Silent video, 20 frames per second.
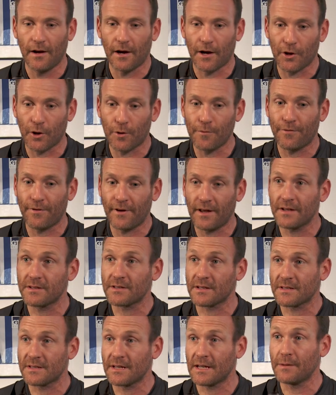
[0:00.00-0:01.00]
and hopefully it's
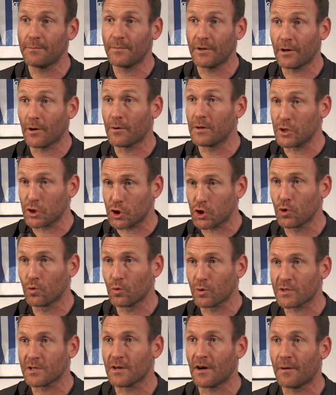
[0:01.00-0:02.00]
a team, you know, in the
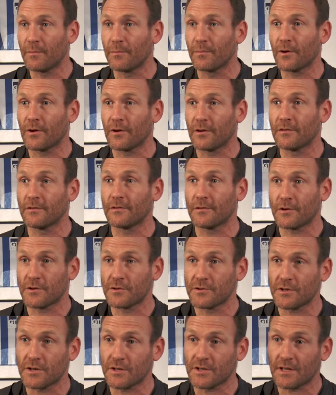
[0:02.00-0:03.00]
short term
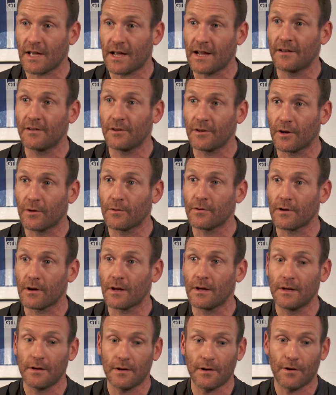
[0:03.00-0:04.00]
can sustain, you know,
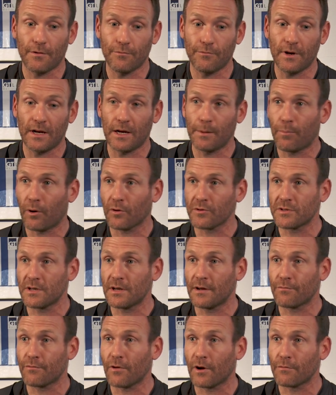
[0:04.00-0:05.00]
a really
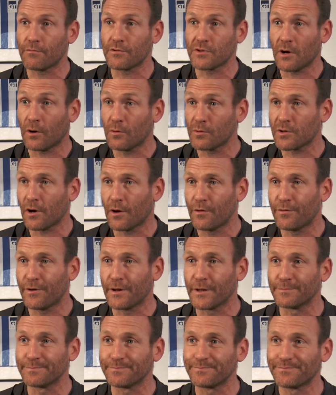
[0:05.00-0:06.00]
positive run of results, hopefully.